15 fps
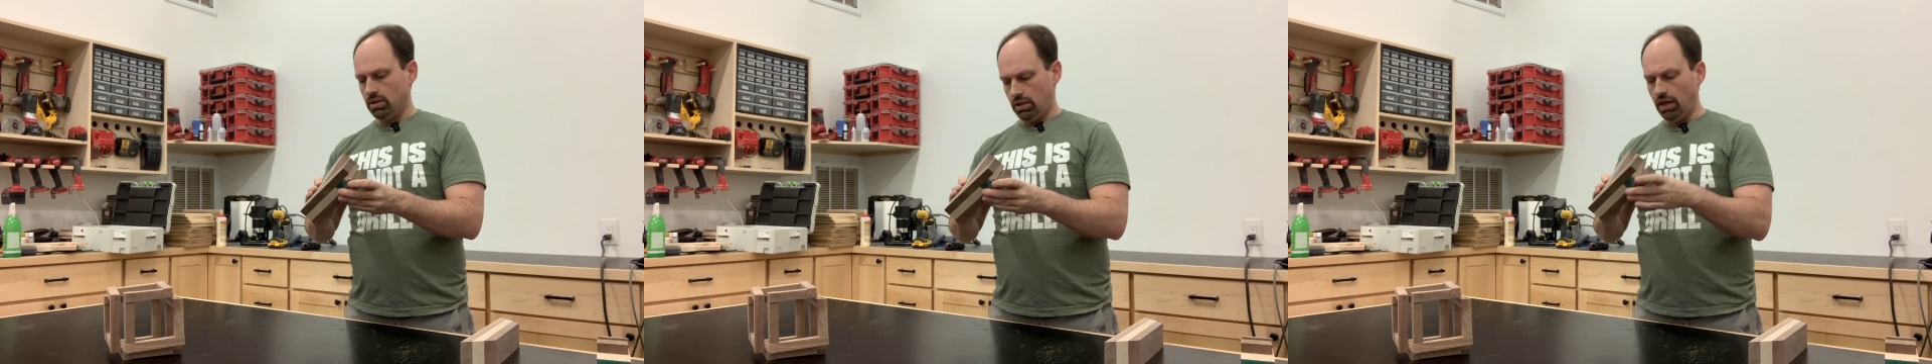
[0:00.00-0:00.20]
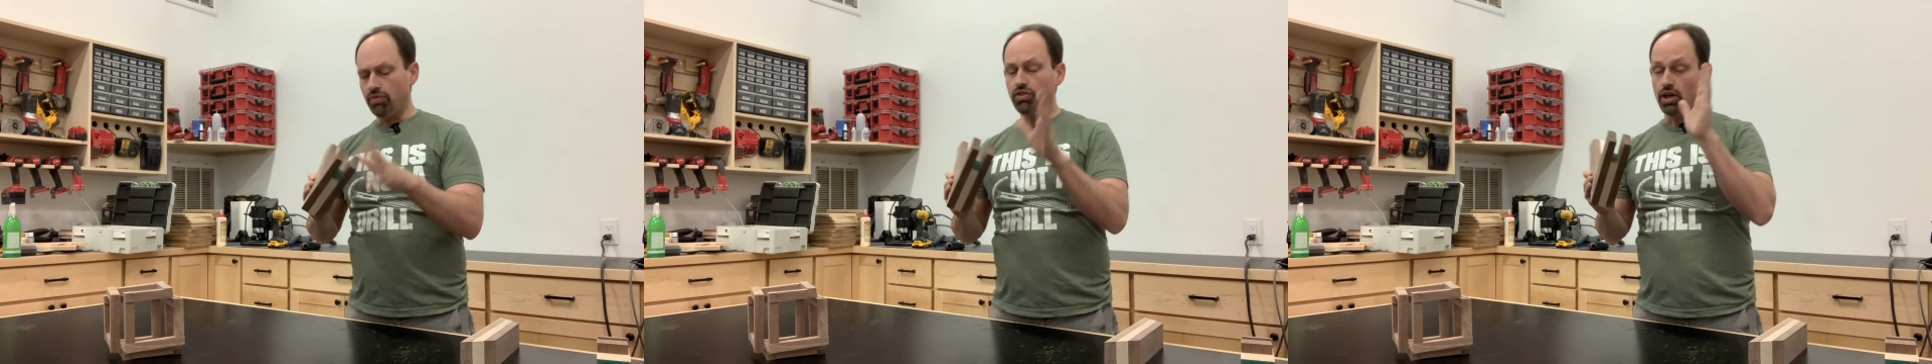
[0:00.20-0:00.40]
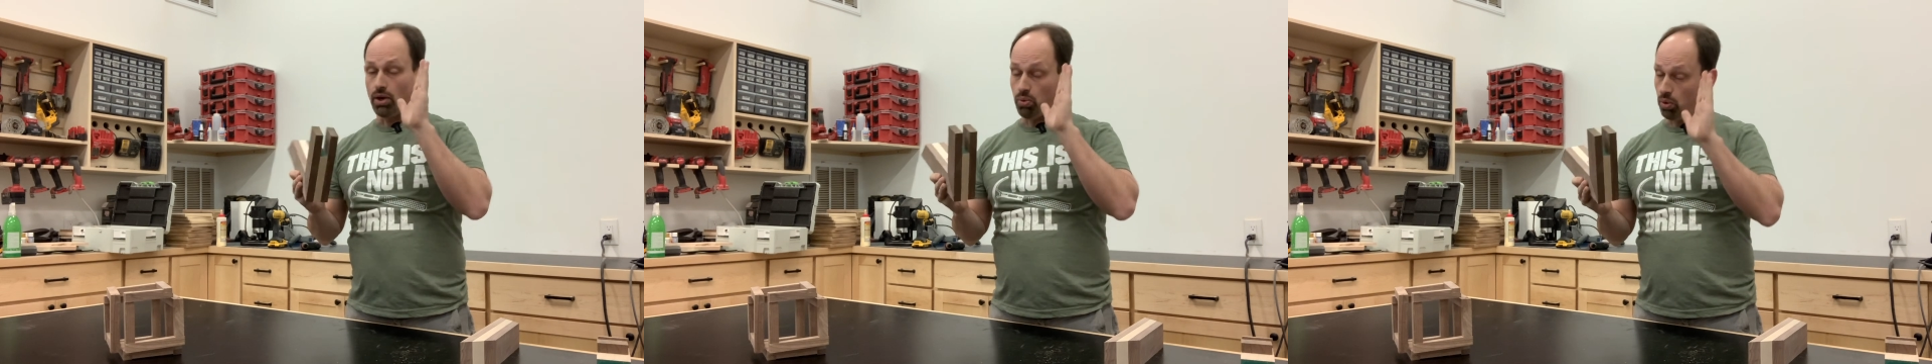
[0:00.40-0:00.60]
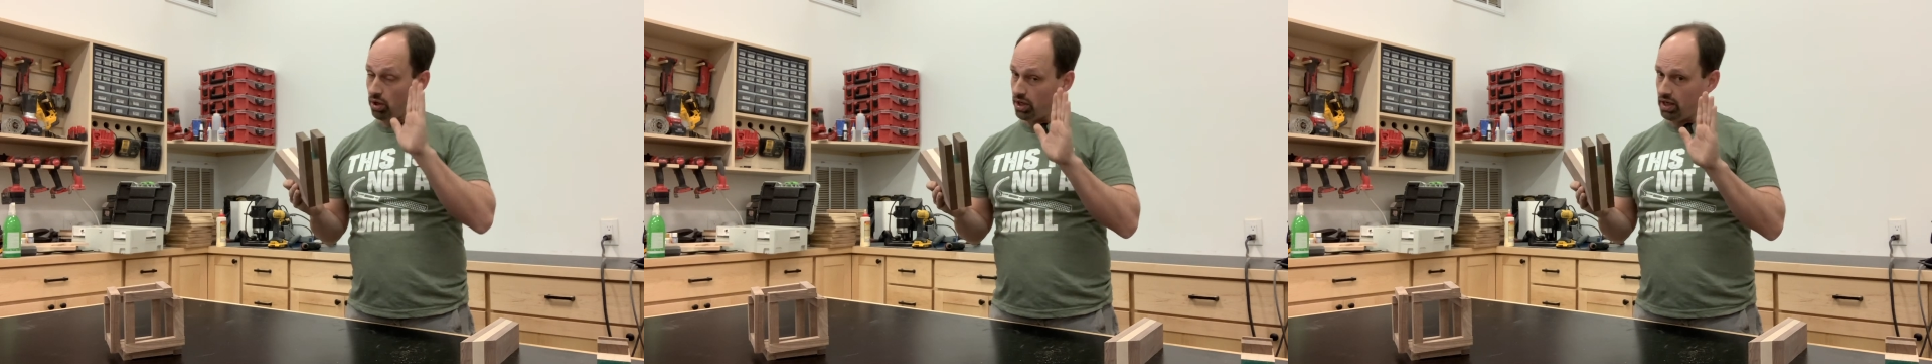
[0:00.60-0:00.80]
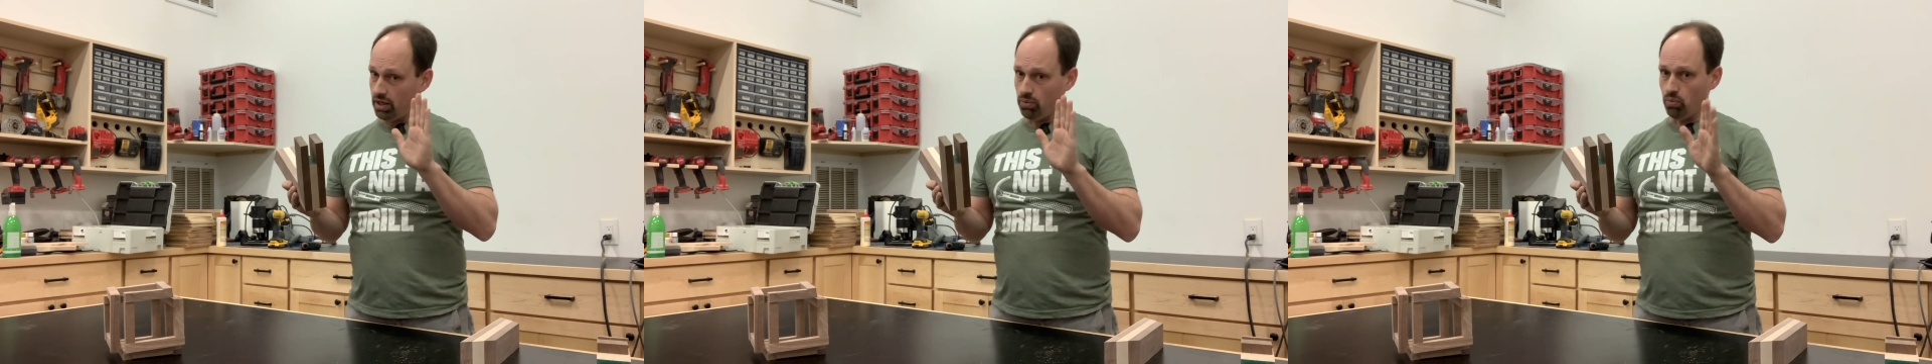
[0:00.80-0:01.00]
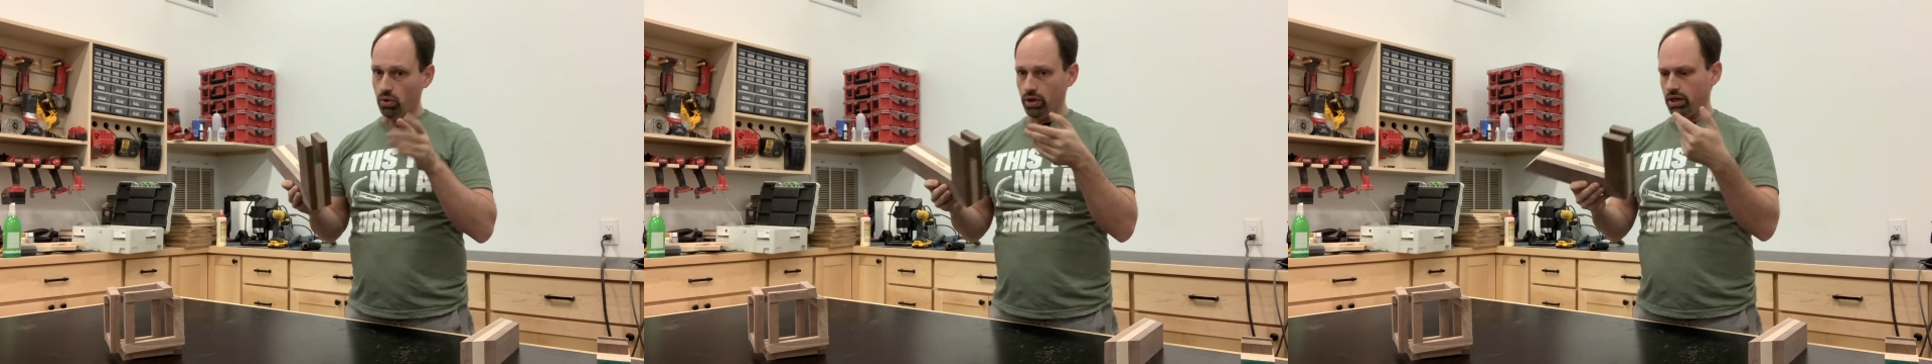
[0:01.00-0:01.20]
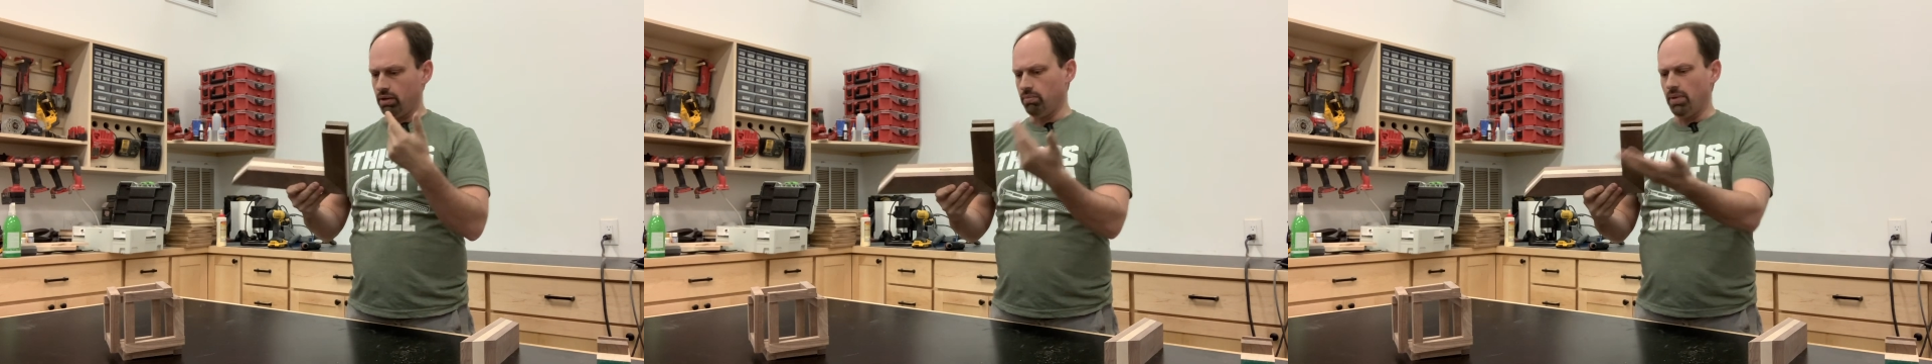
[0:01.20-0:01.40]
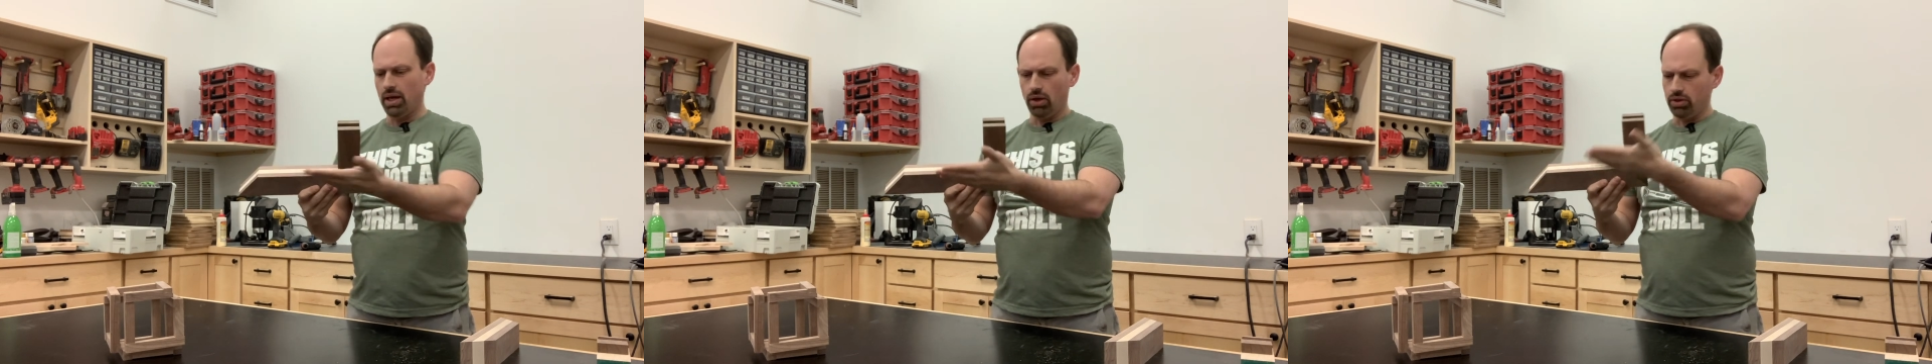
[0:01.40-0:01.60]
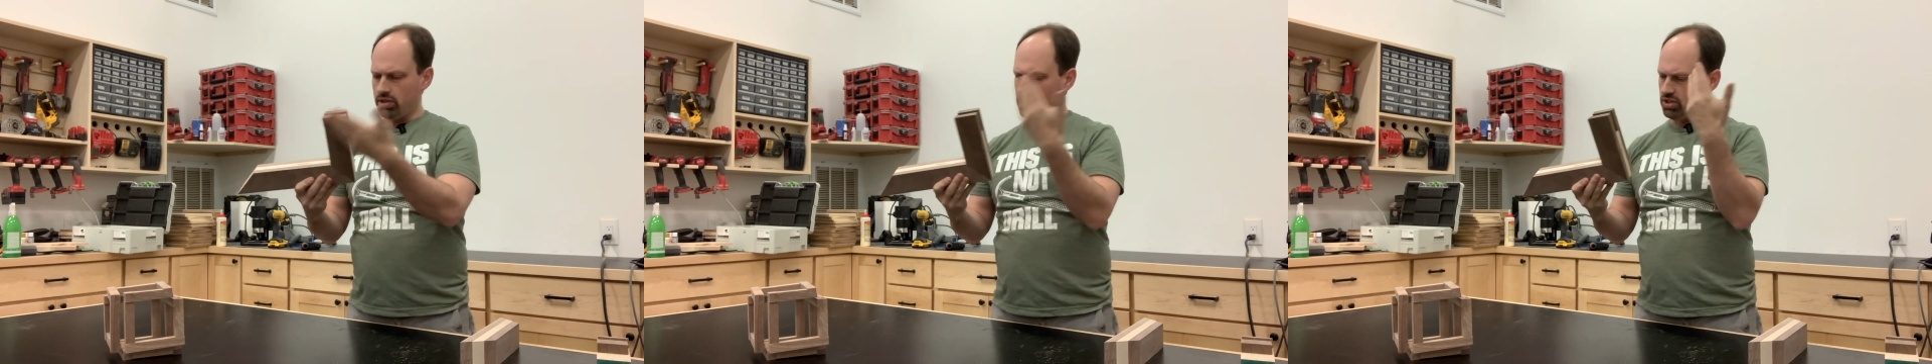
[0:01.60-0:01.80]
if they're working in wood. In metal you